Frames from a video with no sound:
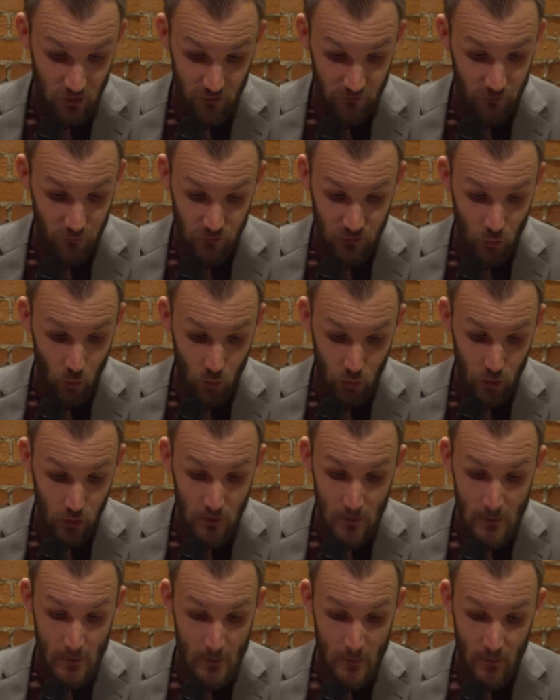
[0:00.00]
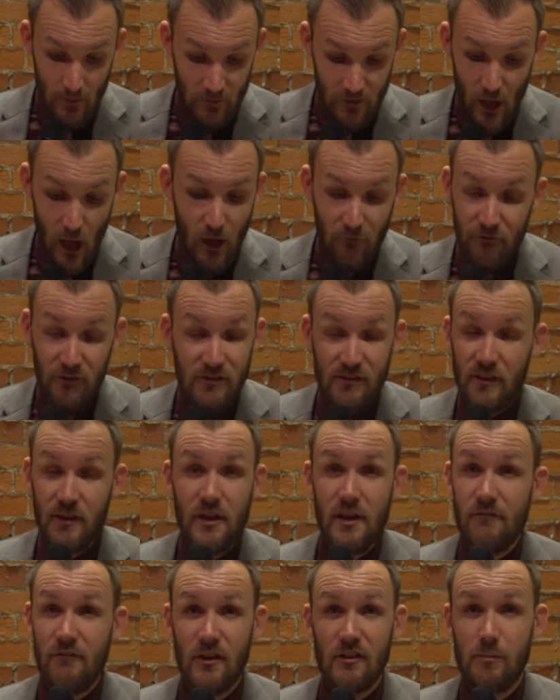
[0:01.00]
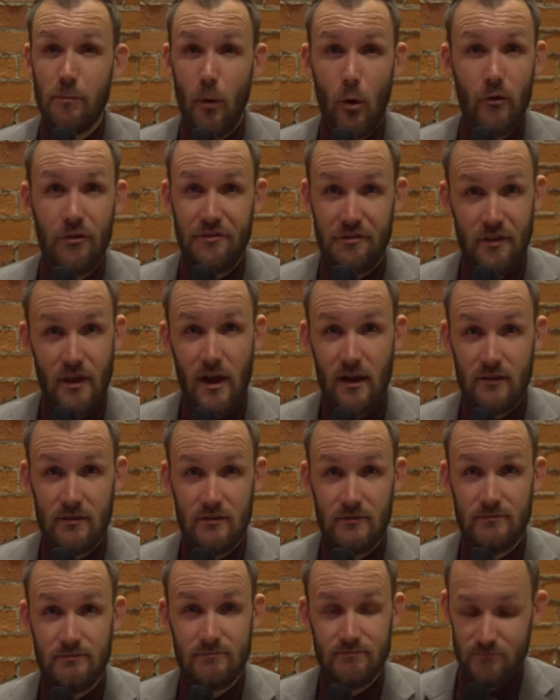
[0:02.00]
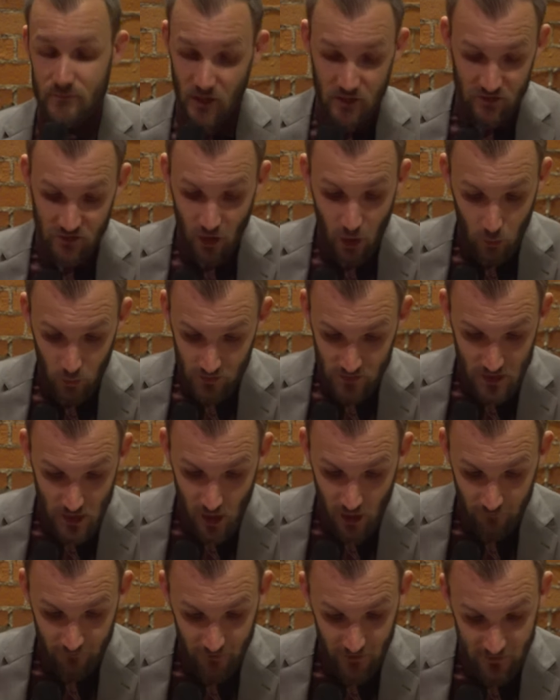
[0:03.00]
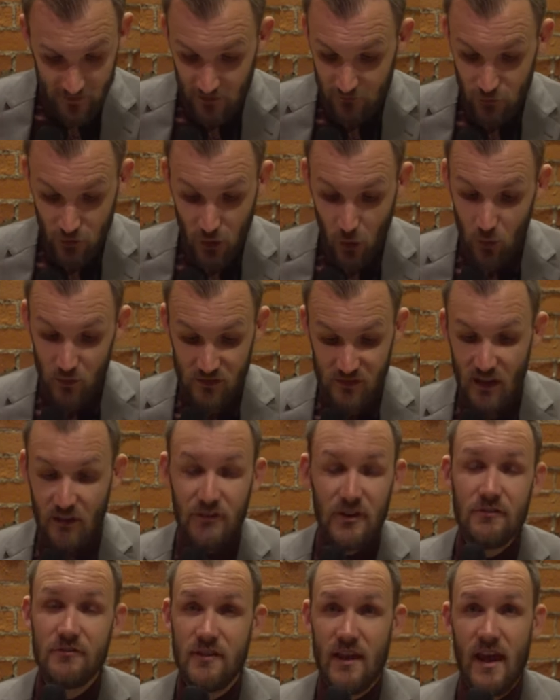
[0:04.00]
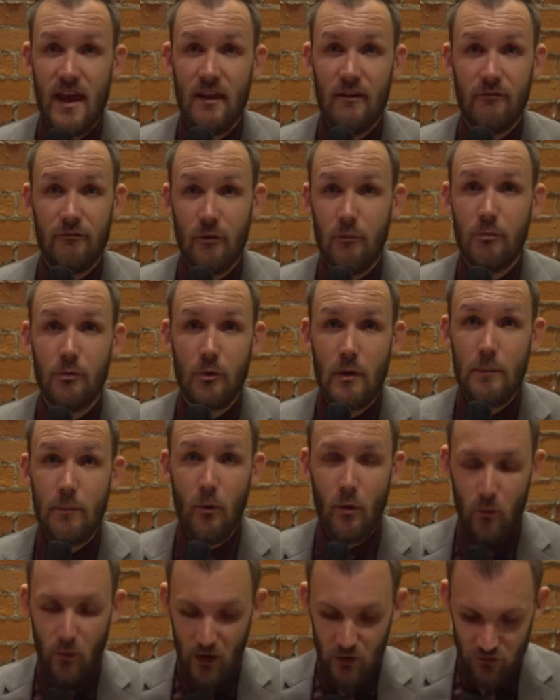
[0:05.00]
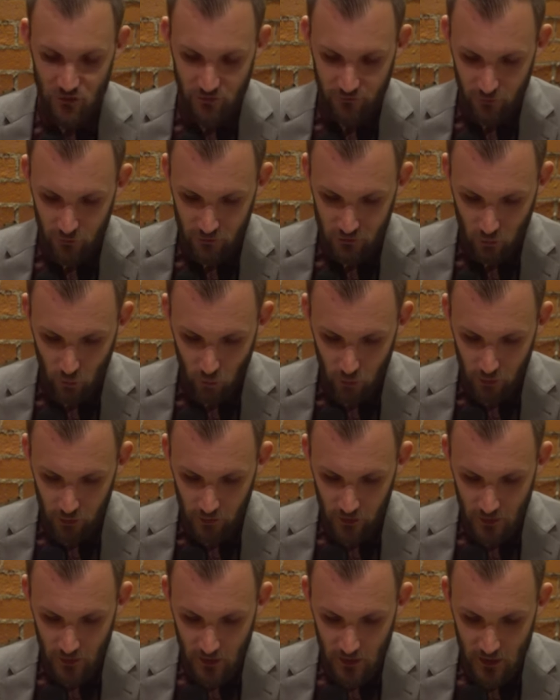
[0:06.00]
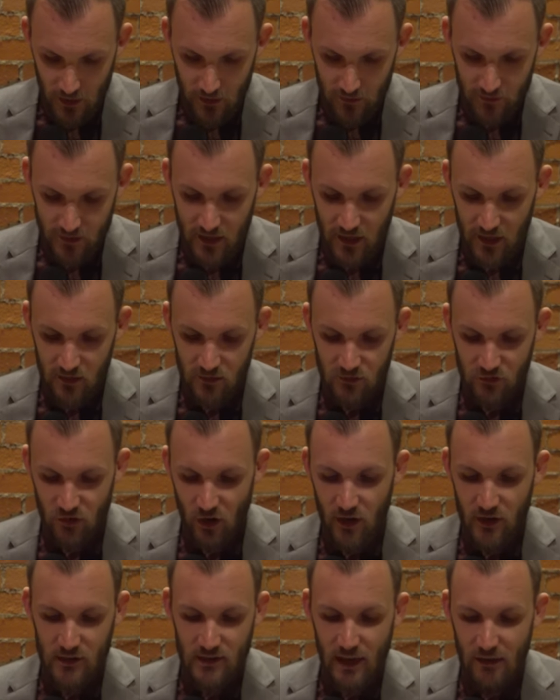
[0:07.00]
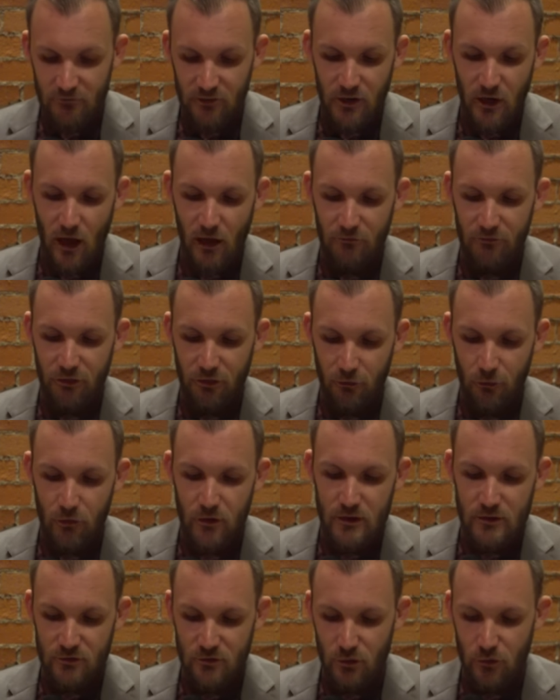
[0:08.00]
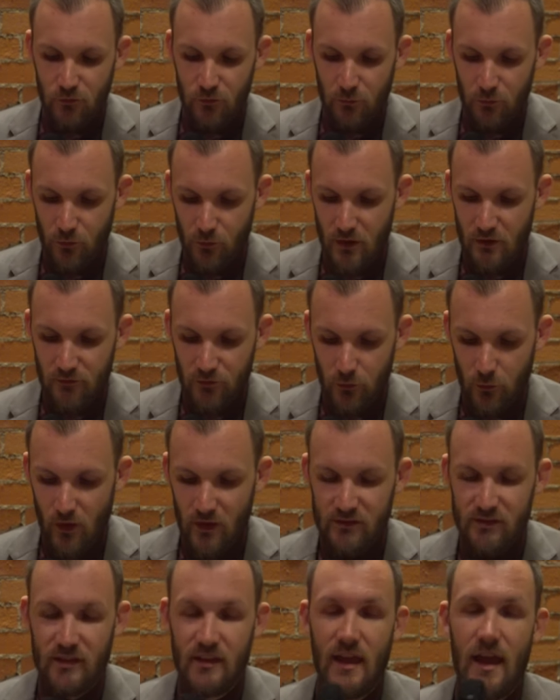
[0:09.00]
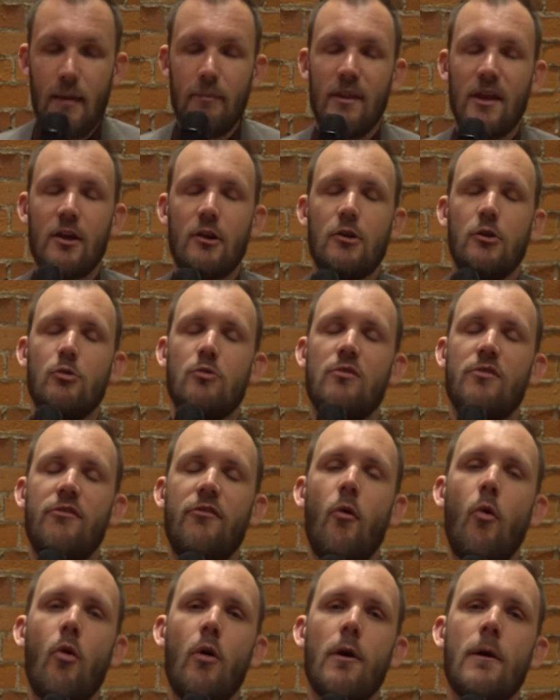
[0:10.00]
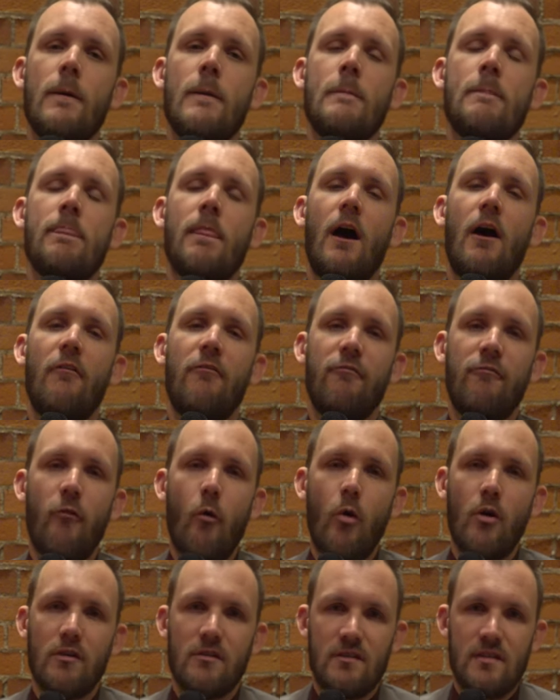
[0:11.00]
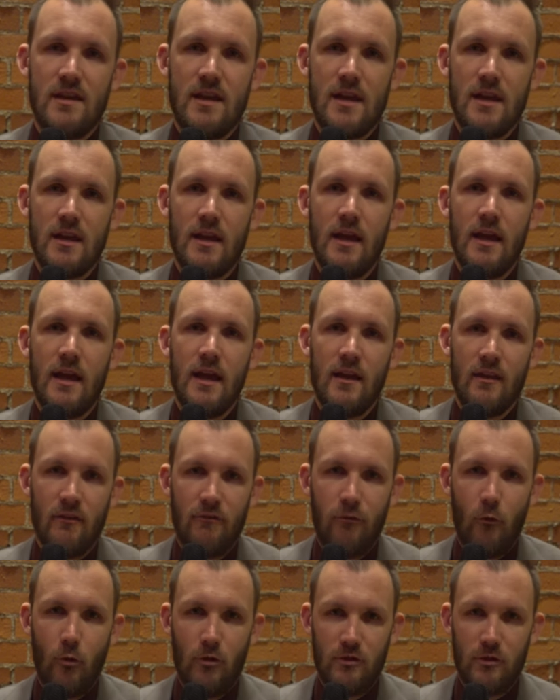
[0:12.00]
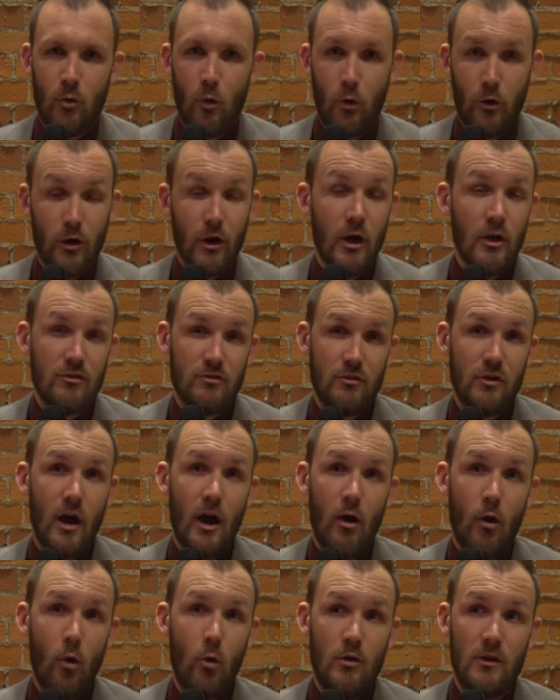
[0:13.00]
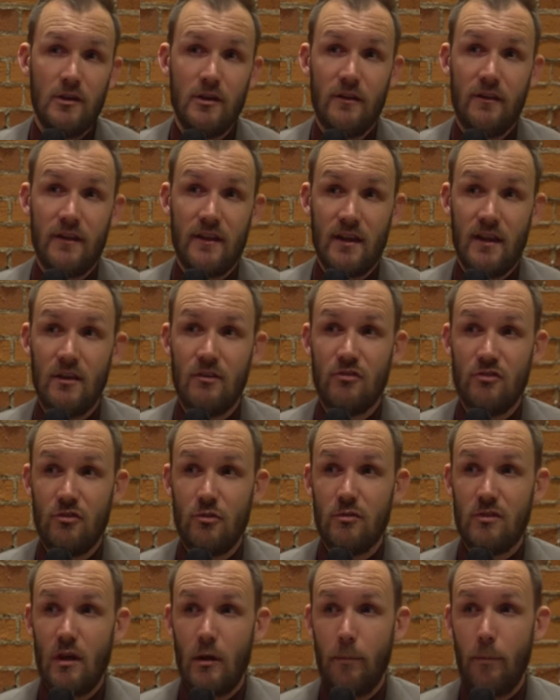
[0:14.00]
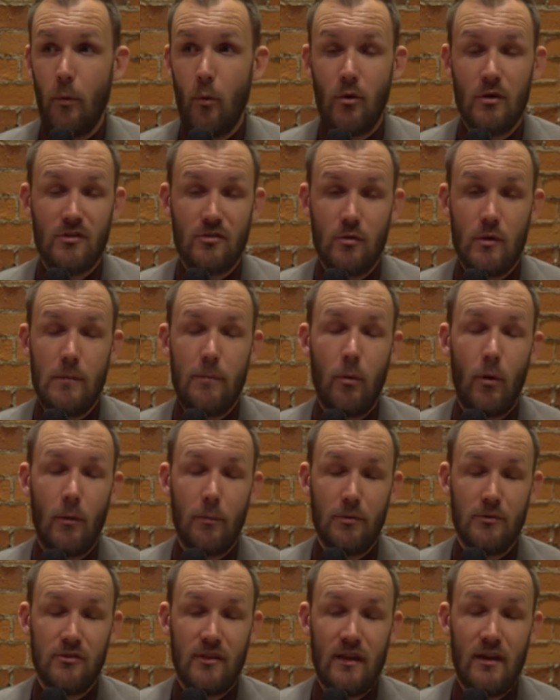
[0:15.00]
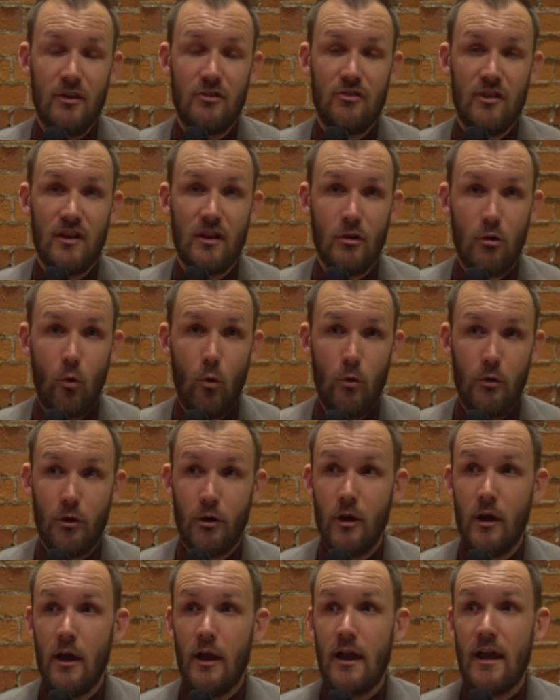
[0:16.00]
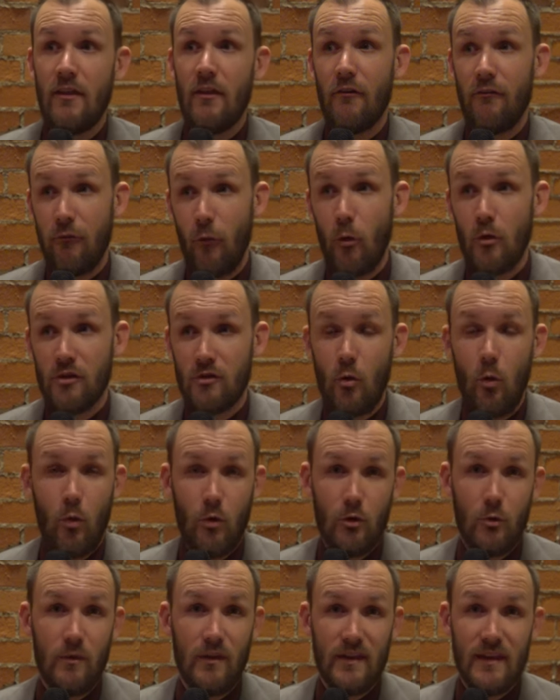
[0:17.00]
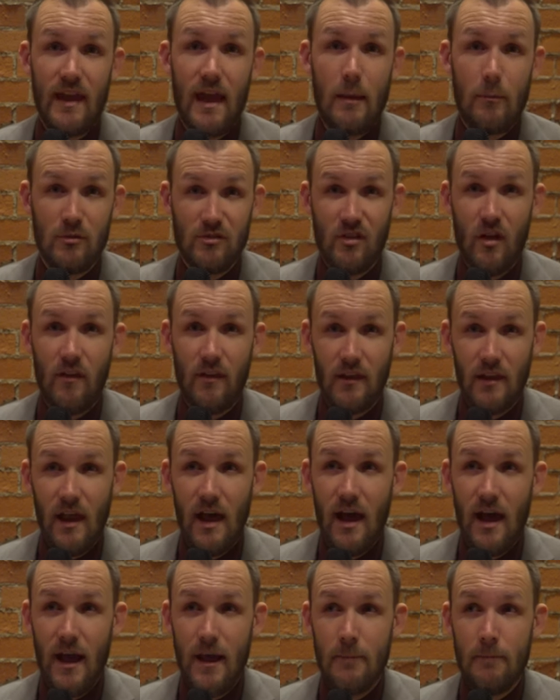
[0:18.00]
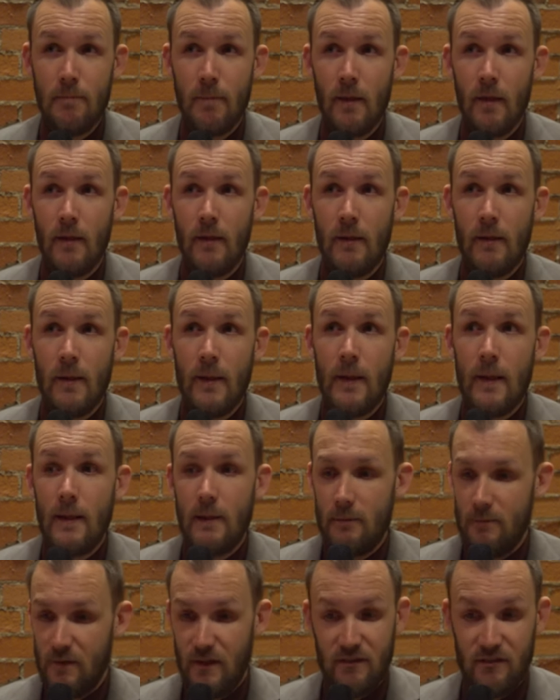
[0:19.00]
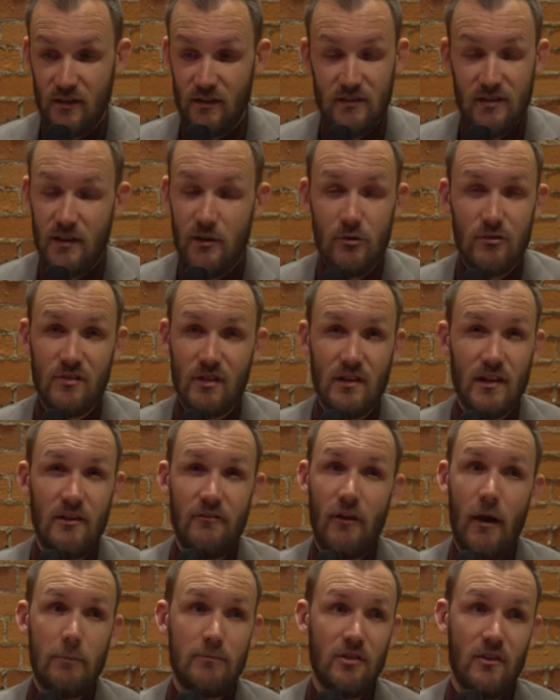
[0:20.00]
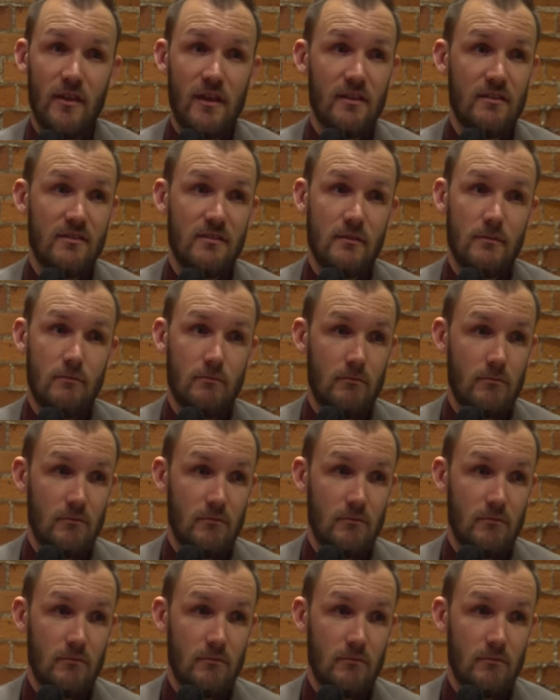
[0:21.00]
of the first quarter, the offense and the defense both sucked. Let's start with the offense. After going 7 of 10 from three-point range in the first quarter, the Kings shot 11 of 32 from three for the rest of the game. That includes 4 of 14 in the fourth quarter. So not only did the Kings shoot their poorest three-point percentage in a quarter in the fourth quarter when the game was on the line, this continues to live up to this